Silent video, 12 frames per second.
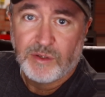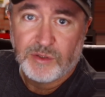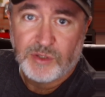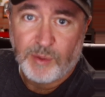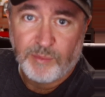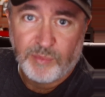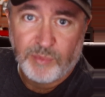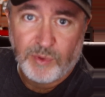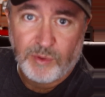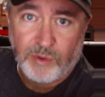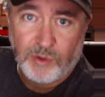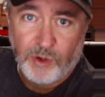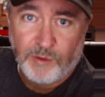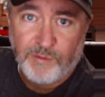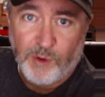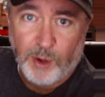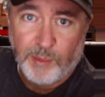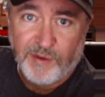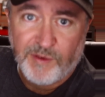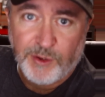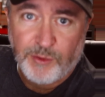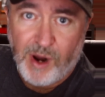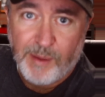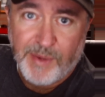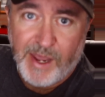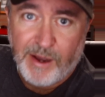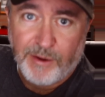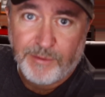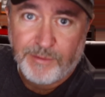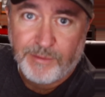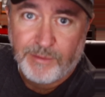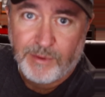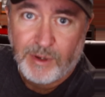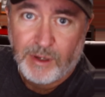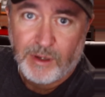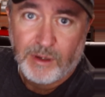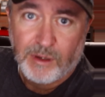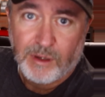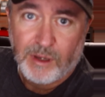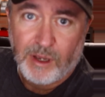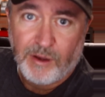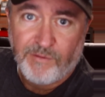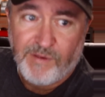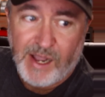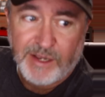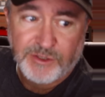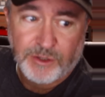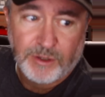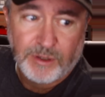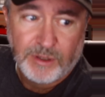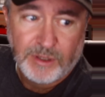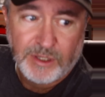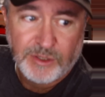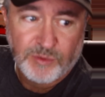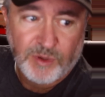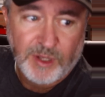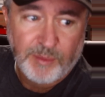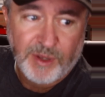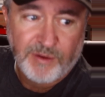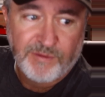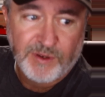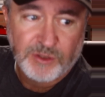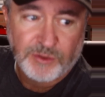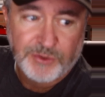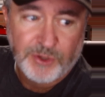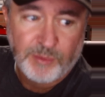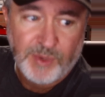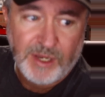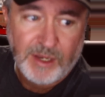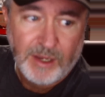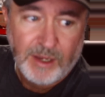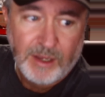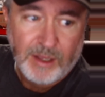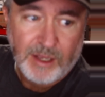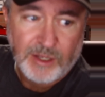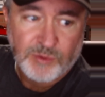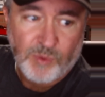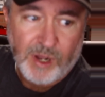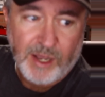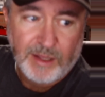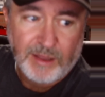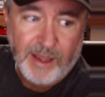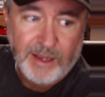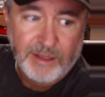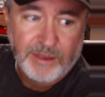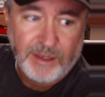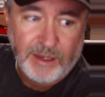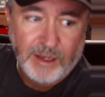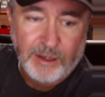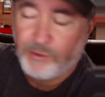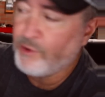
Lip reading: some good form of a drop-down visor is really beneficial to me. That's why I like the